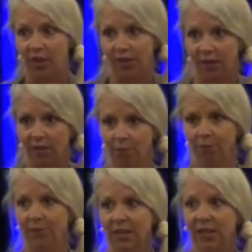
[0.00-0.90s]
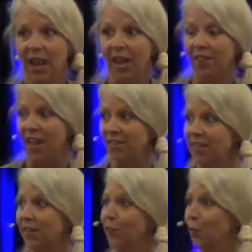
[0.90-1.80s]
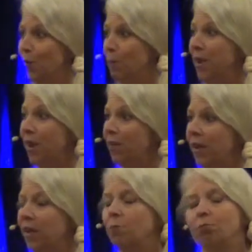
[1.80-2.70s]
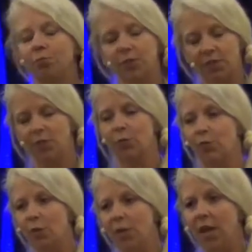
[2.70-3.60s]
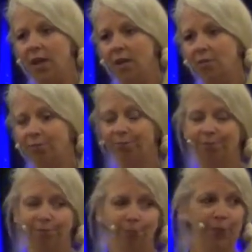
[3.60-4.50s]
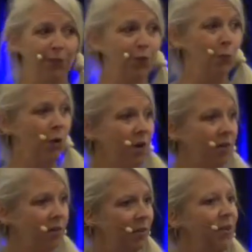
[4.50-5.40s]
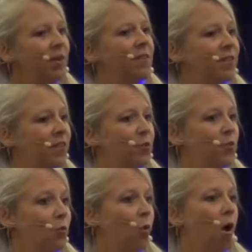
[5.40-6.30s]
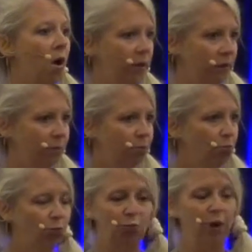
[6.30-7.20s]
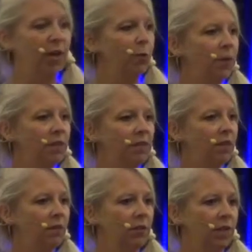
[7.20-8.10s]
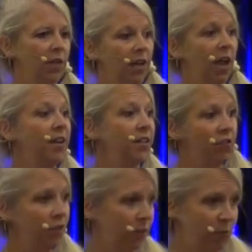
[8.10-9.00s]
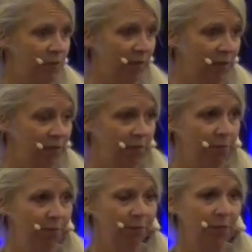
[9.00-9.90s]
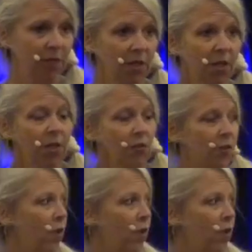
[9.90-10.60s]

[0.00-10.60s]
ethic. And that said, if you were married, sex was okay. But if you weren't, sex was wrong, for any reason and any circumstance. So